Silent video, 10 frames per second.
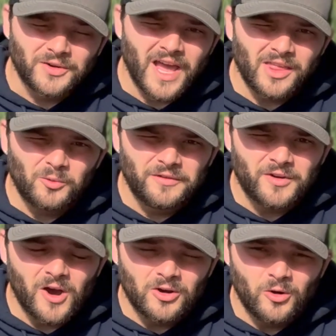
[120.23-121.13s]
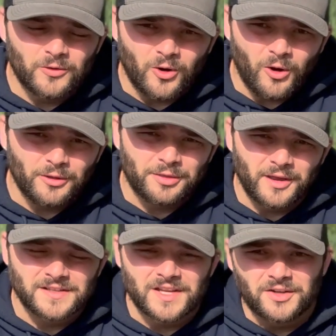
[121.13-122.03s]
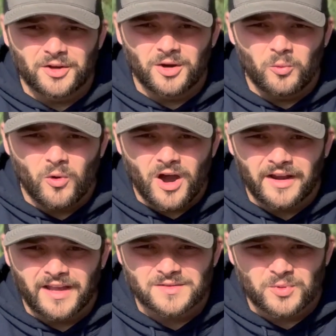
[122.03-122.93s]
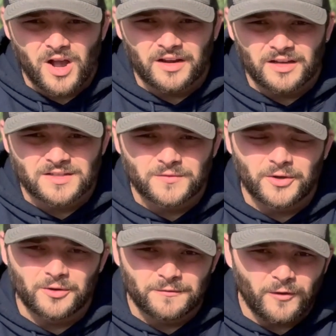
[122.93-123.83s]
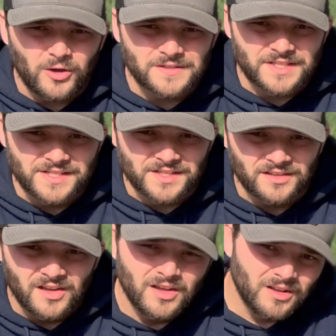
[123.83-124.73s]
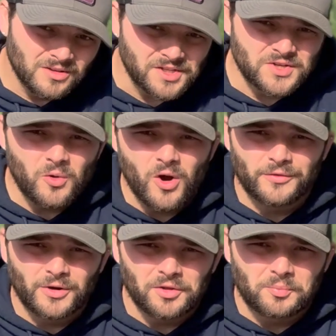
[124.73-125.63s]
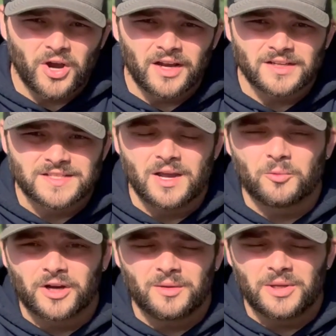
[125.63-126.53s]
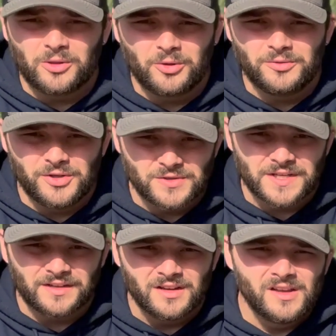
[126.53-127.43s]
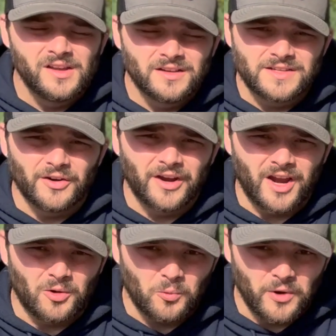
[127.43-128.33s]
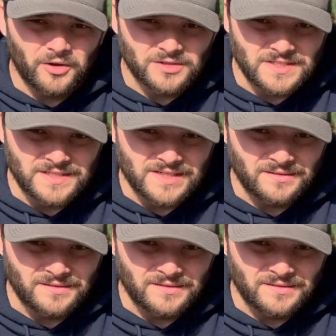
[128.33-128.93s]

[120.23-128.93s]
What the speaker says: now that we've gone over all the things that you're going to want as products for your fall season, let's go over all the products that we're going to be using during our winter season.